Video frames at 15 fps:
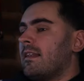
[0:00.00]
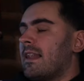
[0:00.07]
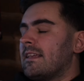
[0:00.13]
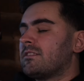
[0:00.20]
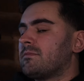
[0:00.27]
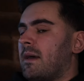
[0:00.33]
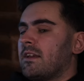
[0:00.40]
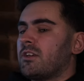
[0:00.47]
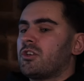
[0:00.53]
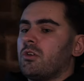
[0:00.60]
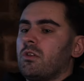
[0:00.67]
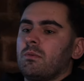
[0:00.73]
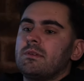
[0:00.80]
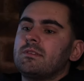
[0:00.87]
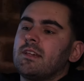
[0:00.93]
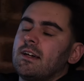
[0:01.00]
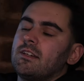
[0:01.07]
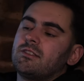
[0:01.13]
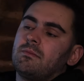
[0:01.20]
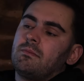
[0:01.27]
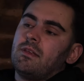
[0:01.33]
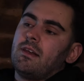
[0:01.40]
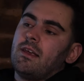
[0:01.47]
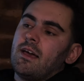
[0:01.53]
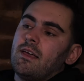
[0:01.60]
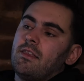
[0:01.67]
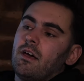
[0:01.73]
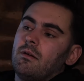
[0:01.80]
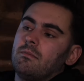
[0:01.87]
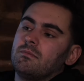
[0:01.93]
Let's make sure that we say something here,
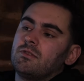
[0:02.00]
though.